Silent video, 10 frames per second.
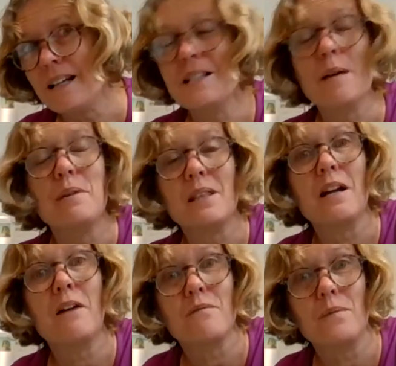that's something
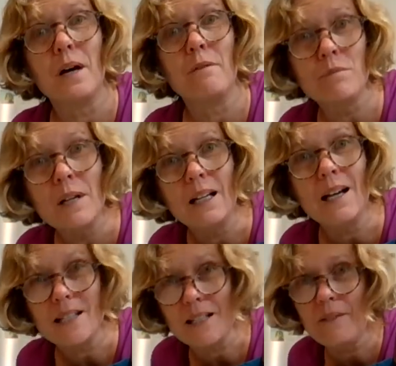that I've
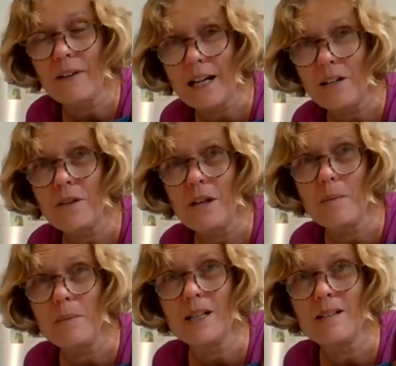realized as I've had a
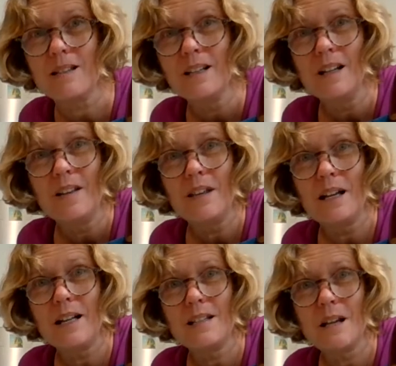Thermomix
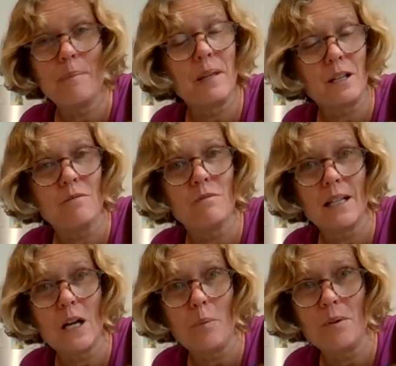that it can really
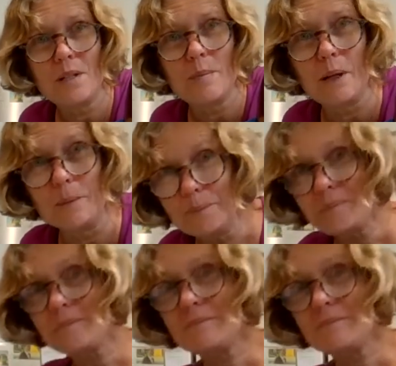help with as well.